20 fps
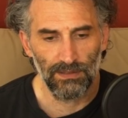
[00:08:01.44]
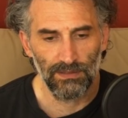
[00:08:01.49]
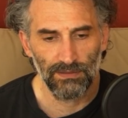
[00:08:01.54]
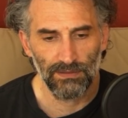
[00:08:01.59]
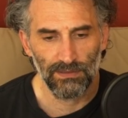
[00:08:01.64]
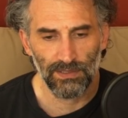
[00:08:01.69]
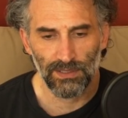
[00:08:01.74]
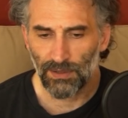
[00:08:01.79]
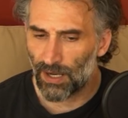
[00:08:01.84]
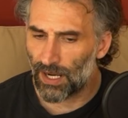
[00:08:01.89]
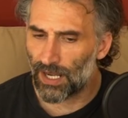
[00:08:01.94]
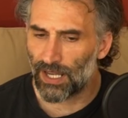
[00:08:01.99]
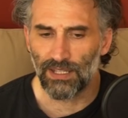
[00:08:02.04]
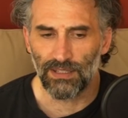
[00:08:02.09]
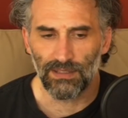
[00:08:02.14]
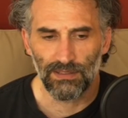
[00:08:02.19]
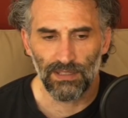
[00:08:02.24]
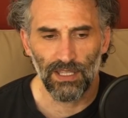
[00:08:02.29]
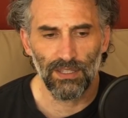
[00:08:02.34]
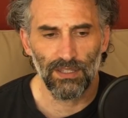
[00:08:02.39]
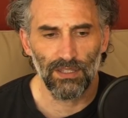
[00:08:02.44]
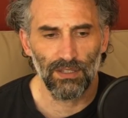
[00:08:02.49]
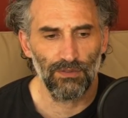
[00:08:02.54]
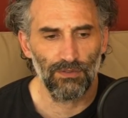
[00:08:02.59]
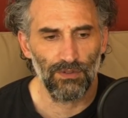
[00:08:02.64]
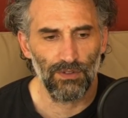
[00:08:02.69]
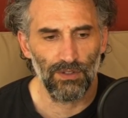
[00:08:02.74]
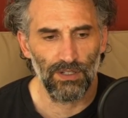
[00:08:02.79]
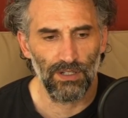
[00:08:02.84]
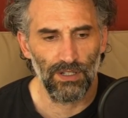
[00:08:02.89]
great. Thank you
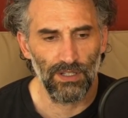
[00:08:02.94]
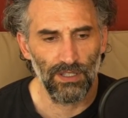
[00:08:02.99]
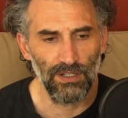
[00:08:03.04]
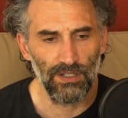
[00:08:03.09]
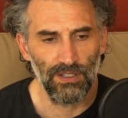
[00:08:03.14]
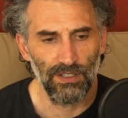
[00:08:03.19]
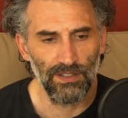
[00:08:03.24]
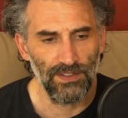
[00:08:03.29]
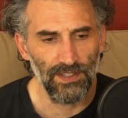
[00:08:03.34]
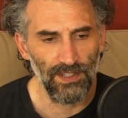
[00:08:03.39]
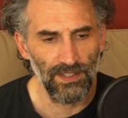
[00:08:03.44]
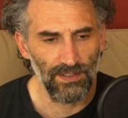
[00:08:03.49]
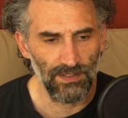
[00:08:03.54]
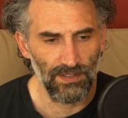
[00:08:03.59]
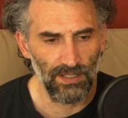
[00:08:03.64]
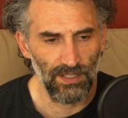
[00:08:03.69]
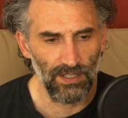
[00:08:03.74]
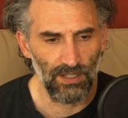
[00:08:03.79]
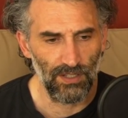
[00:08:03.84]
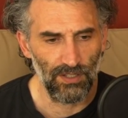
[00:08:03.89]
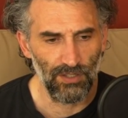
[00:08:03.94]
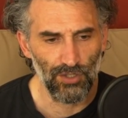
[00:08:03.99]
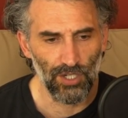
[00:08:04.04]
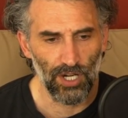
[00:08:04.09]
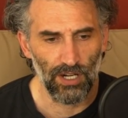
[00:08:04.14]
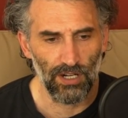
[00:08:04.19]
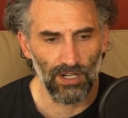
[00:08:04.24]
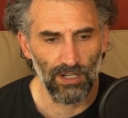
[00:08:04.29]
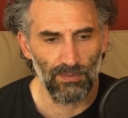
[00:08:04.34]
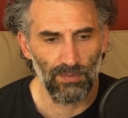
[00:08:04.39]
for you know insisting on
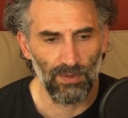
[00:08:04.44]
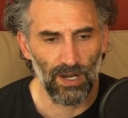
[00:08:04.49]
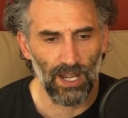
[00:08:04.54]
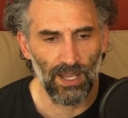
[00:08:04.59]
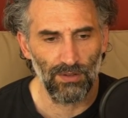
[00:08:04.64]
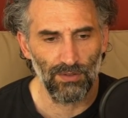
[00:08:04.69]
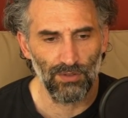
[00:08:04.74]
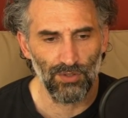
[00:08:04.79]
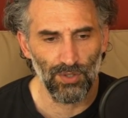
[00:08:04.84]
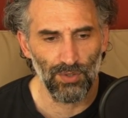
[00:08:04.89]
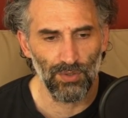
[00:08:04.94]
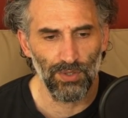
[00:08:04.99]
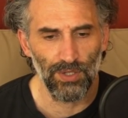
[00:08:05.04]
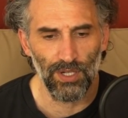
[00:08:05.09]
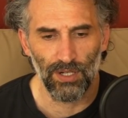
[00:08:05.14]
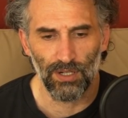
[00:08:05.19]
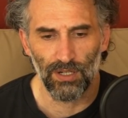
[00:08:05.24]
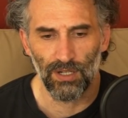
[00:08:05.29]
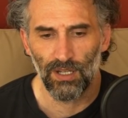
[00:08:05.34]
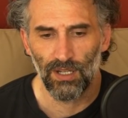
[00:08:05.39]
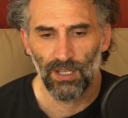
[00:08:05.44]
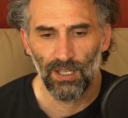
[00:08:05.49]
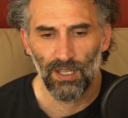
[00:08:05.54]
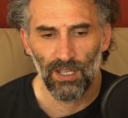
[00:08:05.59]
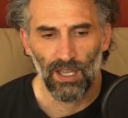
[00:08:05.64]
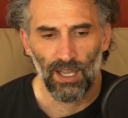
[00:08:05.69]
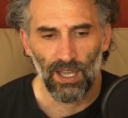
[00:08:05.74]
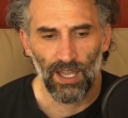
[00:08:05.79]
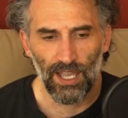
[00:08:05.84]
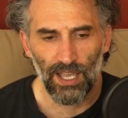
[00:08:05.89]
Charlie Brown Jr.
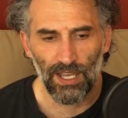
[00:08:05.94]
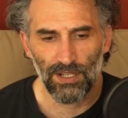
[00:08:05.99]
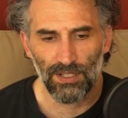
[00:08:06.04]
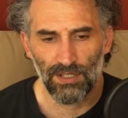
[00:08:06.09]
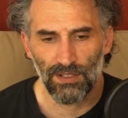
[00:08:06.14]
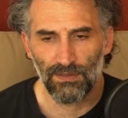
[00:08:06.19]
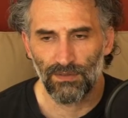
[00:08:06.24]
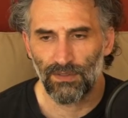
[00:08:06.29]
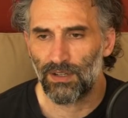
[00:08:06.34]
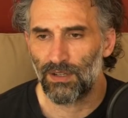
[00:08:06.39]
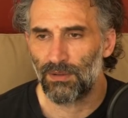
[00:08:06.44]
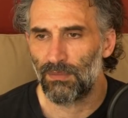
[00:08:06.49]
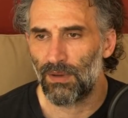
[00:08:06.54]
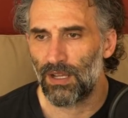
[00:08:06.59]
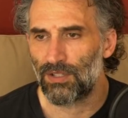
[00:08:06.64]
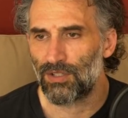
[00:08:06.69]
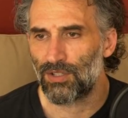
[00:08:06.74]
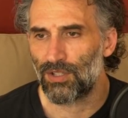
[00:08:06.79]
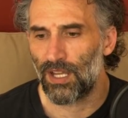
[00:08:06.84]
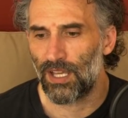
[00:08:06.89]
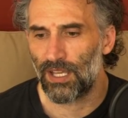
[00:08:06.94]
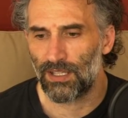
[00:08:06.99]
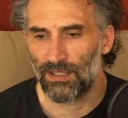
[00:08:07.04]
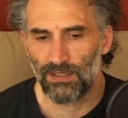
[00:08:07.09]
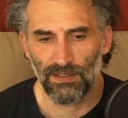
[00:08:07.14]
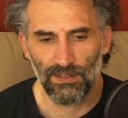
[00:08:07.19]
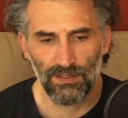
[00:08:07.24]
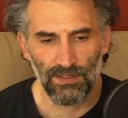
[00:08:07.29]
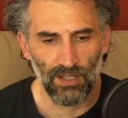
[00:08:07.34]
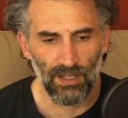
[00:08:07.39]
I actually very much like
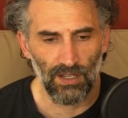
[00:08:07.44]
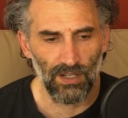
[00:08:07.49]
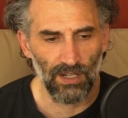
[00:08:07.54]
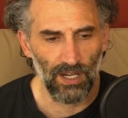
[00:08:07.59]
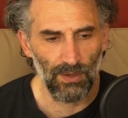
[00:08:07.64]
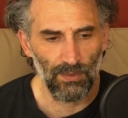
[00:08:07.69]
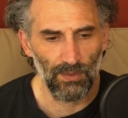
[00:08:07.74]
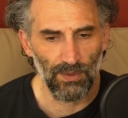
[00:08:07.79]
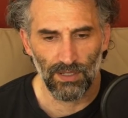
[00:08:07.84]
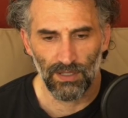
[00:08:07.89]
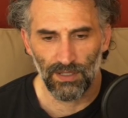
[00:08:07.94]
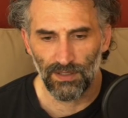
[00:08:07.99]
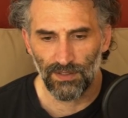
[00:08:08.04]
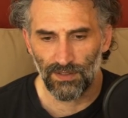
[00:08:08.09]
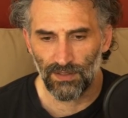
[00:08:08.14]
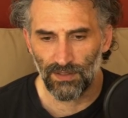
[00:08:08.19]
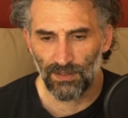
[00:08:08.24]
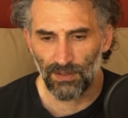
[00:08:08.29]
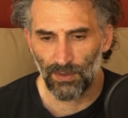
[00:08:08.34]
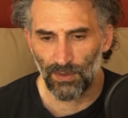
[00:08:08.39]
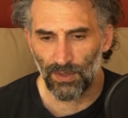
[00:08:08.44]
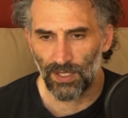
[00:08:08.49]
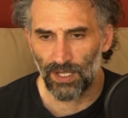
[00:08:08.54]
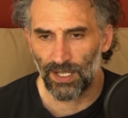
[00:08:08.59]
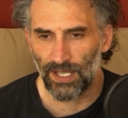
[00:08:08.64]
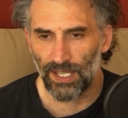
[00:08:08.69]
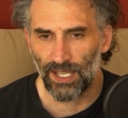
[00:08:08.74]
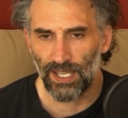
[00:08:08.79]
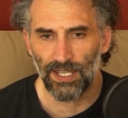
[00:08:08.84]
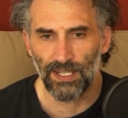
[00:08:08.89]
this song. I want to listen to it
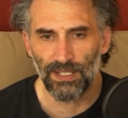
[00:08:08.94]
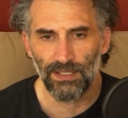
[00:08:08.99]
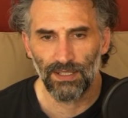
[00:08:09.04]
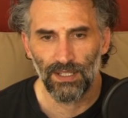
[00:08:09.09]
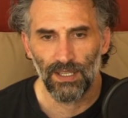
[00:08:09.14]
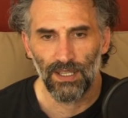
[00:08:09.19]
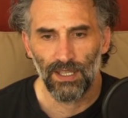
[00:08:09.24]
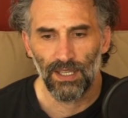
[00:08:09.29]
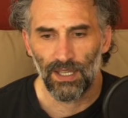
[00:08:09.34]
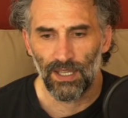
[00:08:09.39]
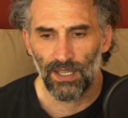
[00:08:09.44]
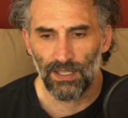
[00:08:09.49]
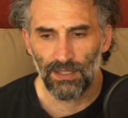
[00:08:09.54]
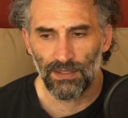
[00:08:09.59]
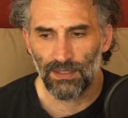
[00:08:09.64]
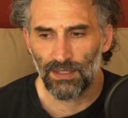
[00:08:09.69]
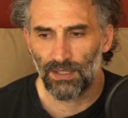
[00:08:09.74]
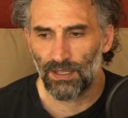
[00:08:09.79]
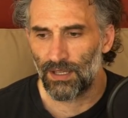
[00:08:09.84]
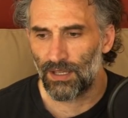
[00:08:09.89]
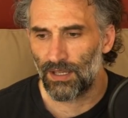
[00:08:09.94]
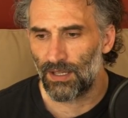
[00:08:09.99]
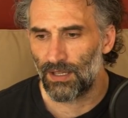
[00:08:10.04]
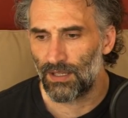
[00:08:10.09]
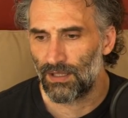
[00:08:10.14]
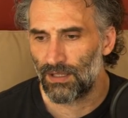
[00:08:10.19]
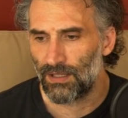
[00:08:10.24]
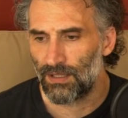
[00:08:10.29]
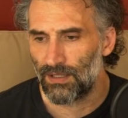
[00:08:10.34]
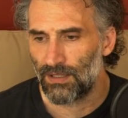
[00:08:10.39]
again, and. Uh,
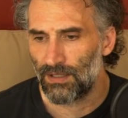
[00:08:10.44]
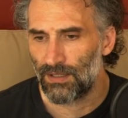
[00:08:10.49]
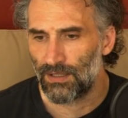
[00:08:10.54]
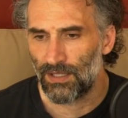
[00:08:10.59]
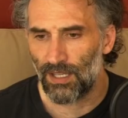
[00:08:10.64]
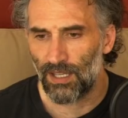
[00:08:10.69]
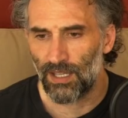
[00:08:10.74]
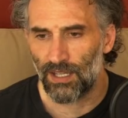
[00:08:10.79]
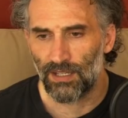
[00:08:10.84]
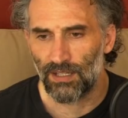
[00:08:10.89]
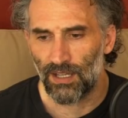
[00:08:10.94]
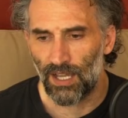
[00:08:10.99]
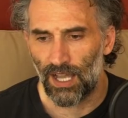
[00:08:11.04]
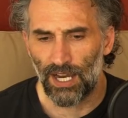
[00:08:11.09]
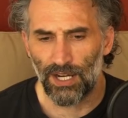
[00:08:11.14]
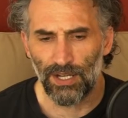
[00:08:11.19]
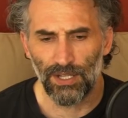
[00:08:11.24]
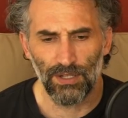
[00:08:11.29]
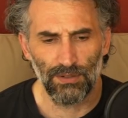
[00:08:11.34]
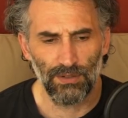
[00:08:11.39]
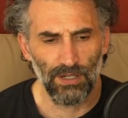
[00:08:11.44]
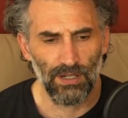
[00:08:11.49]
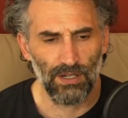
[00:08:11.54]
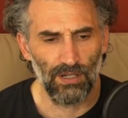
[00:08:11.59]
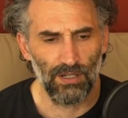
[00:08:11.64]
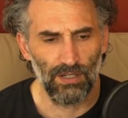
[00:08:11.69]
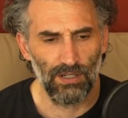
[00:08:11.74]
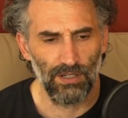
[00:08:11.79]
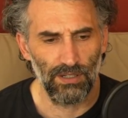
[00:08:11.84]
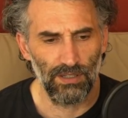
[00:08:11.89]
yeah. Are you
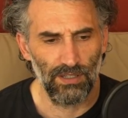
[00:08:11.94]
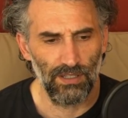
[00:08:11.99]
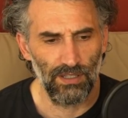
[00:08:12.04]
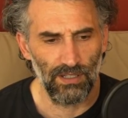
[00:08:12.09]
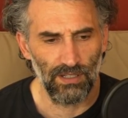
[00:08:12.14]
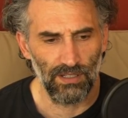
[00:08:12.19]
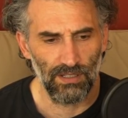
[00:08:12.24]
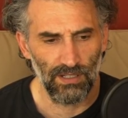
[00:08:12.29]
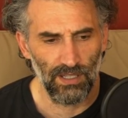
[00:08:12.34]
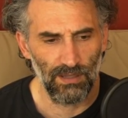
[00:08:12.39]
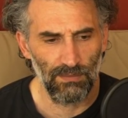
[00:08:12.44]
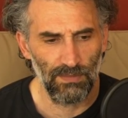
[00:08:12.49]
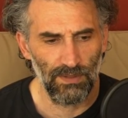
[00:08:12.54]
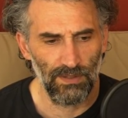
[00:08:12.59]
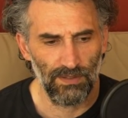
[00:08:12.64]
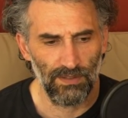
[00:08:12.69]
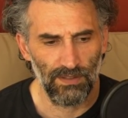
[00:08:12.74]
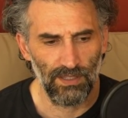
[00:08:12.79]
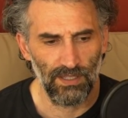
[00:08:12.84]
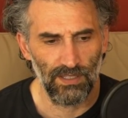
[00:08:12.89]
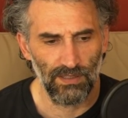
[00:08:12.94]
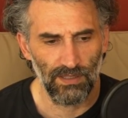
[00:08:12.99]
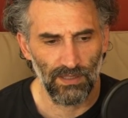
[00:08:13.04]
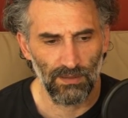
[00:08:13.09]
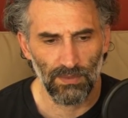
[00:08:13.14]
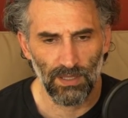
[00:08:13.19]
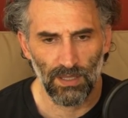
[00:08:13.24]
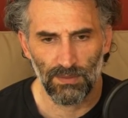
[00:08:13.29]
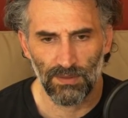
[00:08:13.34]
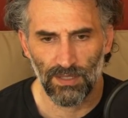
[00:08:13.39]
recording? Let me see.
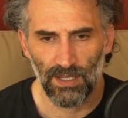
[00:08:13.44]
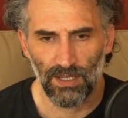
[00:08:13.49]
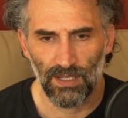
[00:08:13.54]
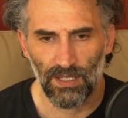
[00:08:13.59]
Sometimes I get